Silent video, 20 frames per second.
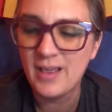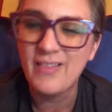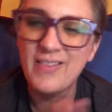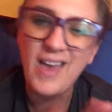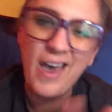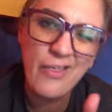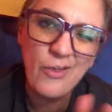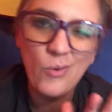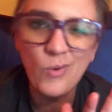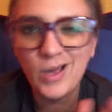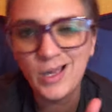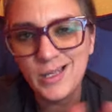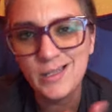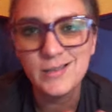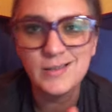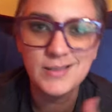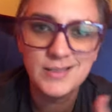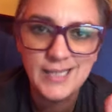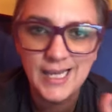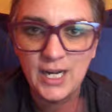The other
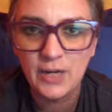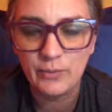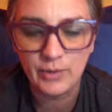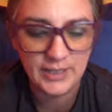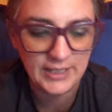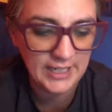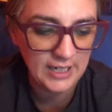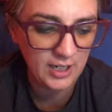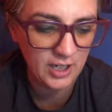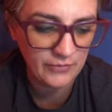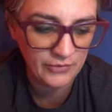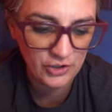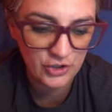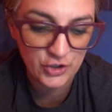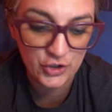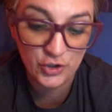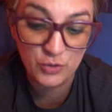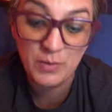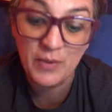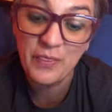ones, I didn't really care if you
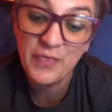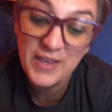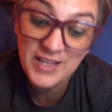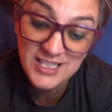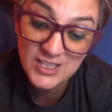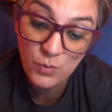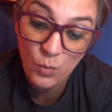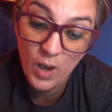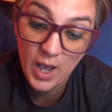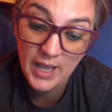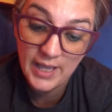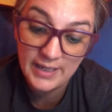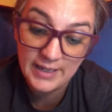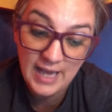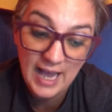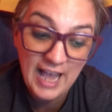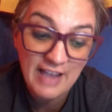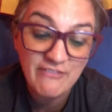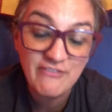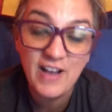drew, but this
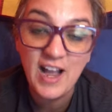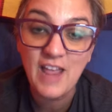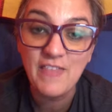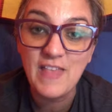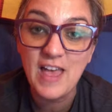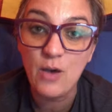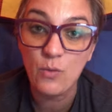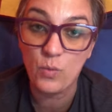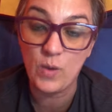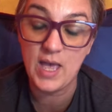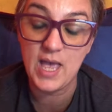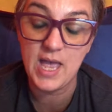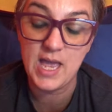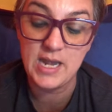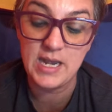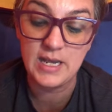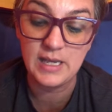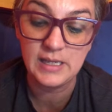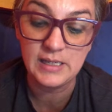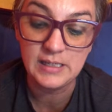one, I find that
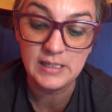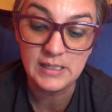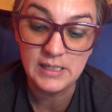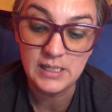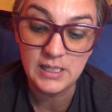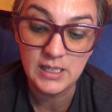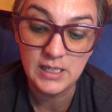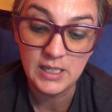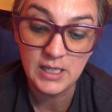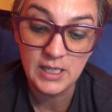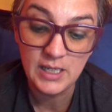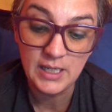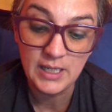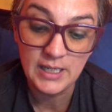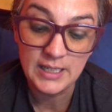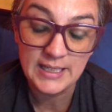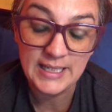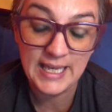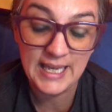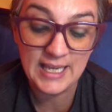when
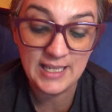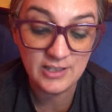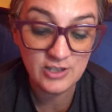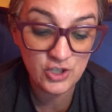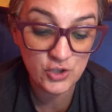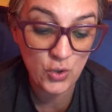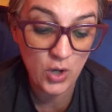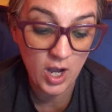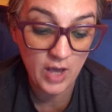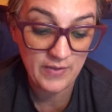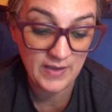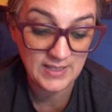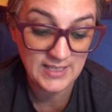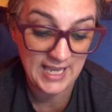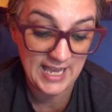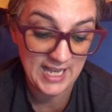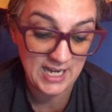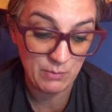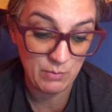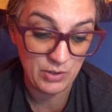kids draw these
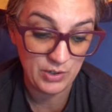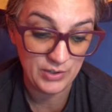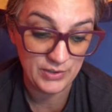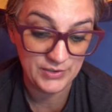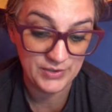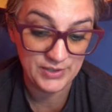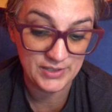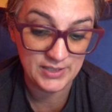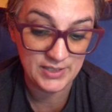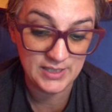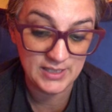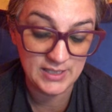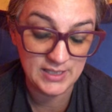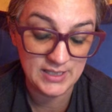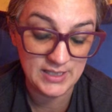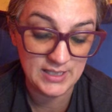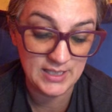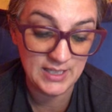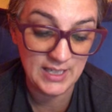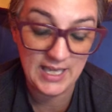animals,
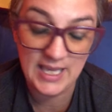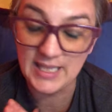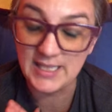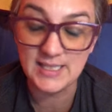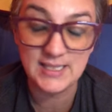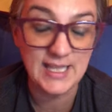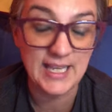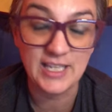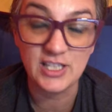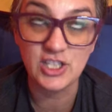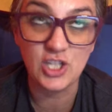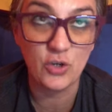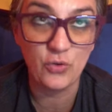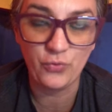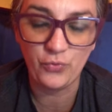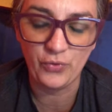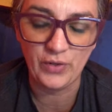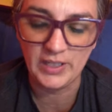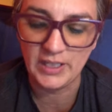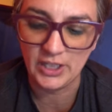it's like so
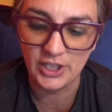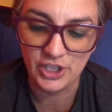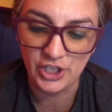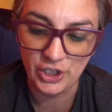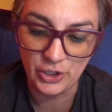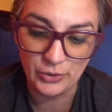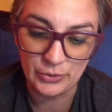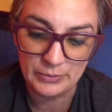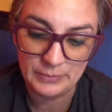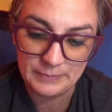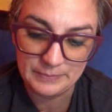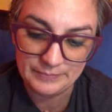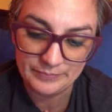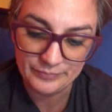freaking cute.